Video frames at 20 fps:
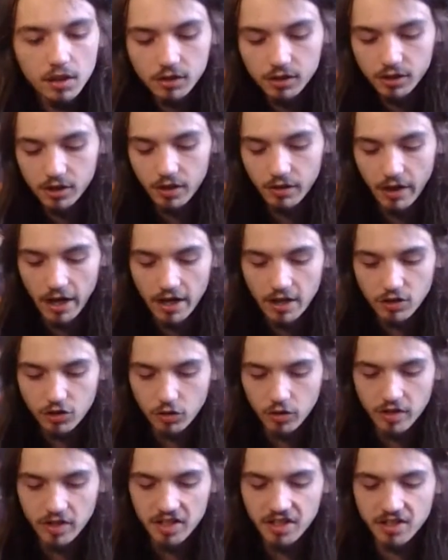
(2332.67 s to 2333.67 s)
I
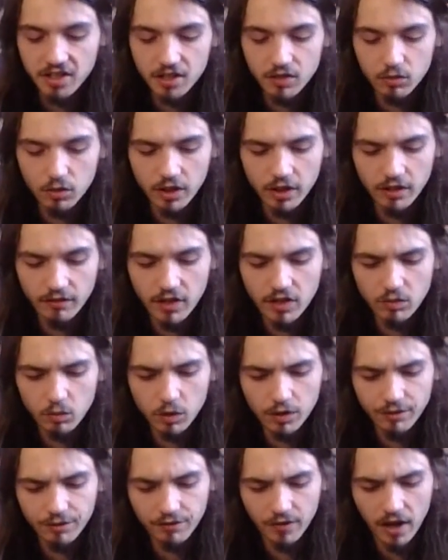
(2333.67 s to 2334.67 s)
enjoy this. It's
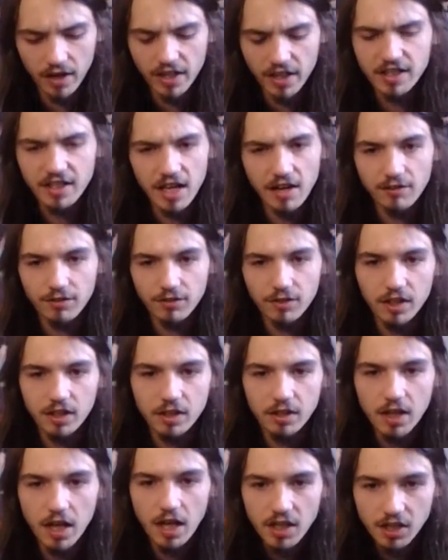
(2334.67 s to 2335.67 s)
really fun. It
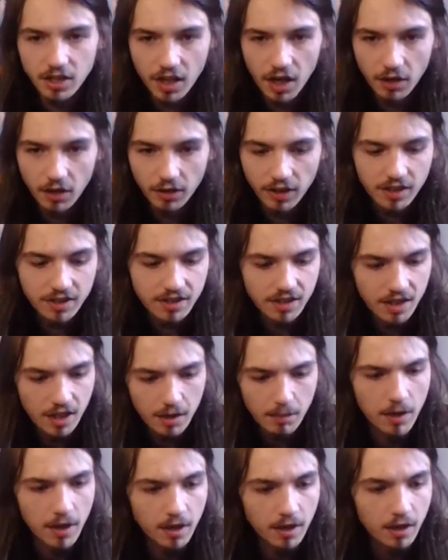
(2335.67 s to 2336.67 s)
definitely you know, gets
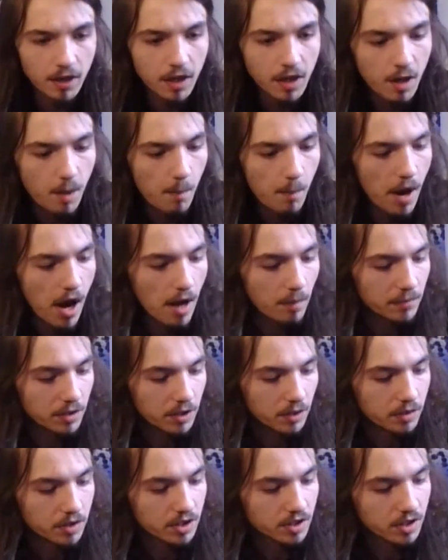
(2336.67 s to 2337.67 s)
them palm
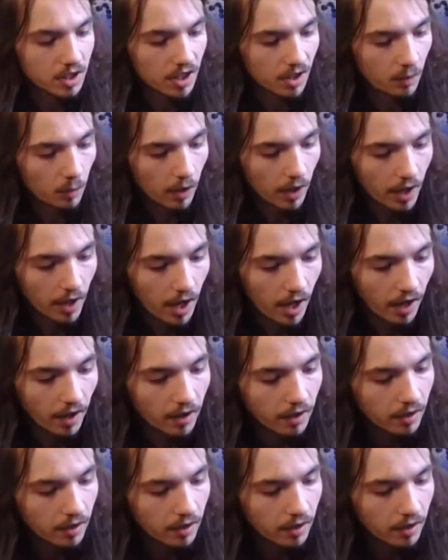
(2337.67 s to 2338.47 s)
mutes and whatnot,